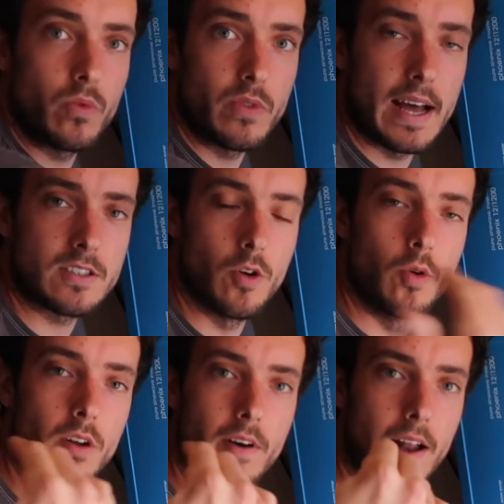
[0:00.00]
That's
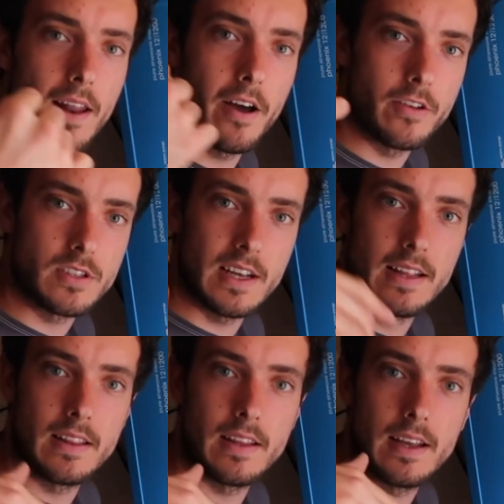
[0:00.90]
all of our loads
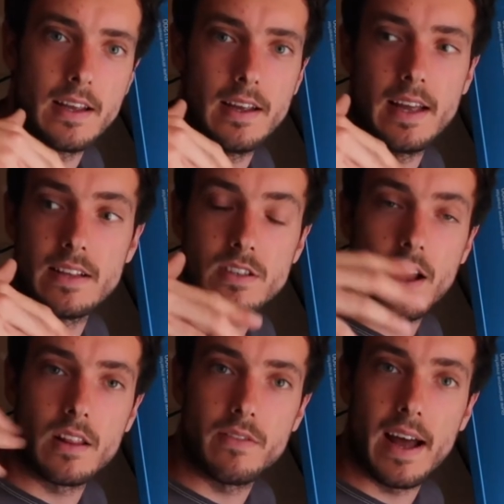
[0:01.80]

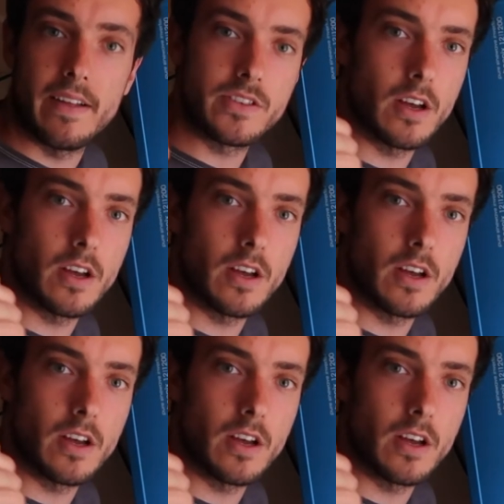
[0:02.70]
inside the van.